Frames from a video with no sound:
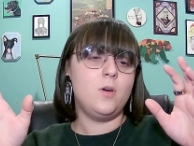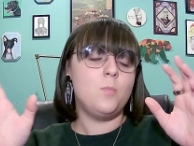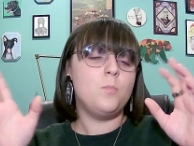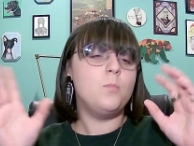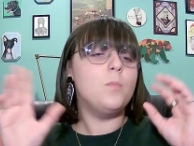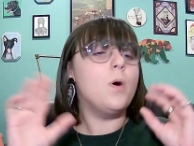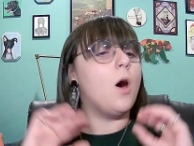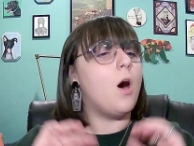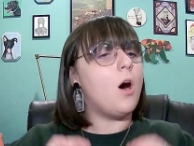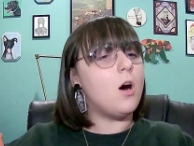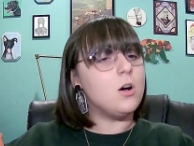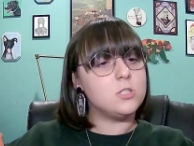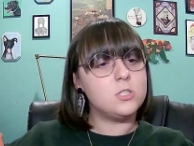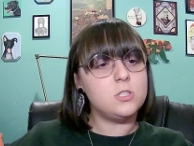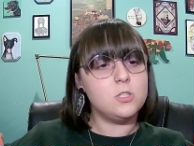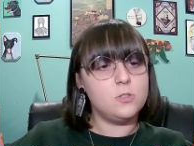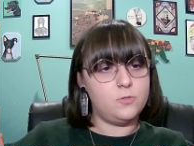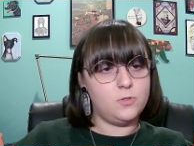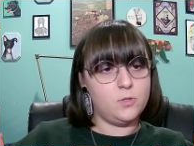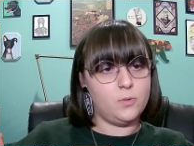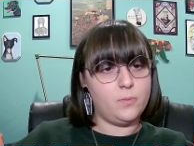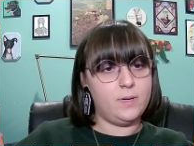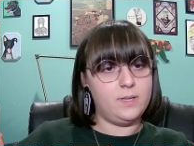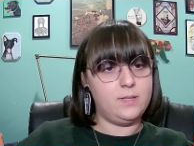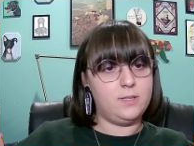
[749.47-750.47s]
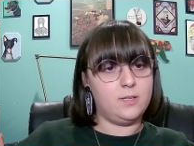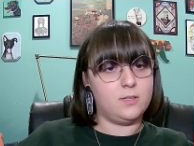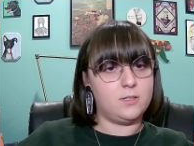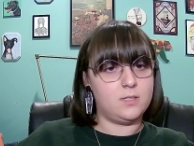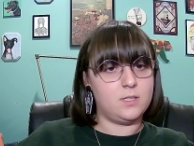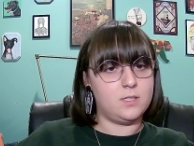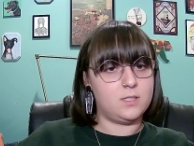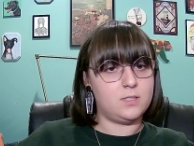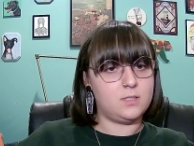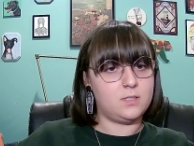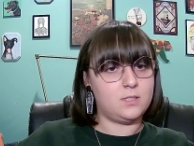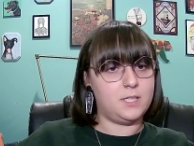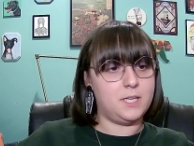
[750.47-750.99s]
but also if you read their
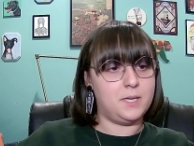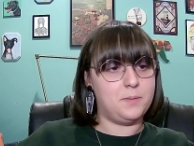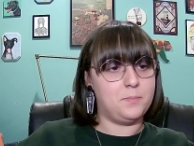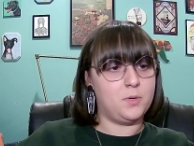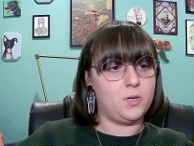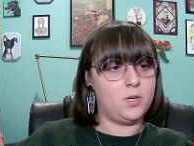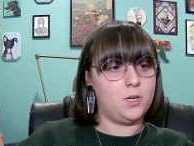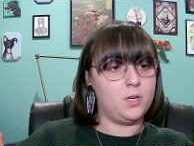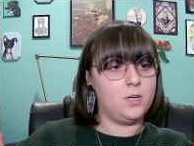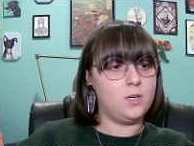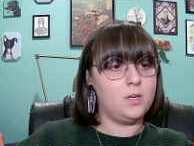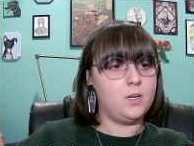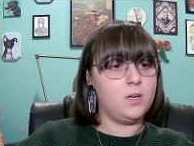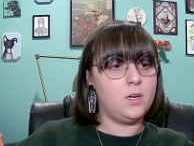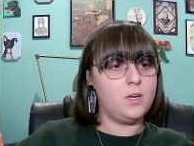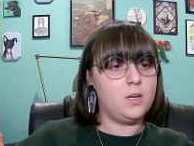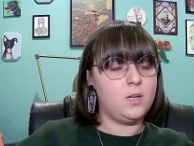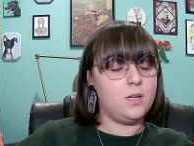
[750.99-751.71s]
disclaimer,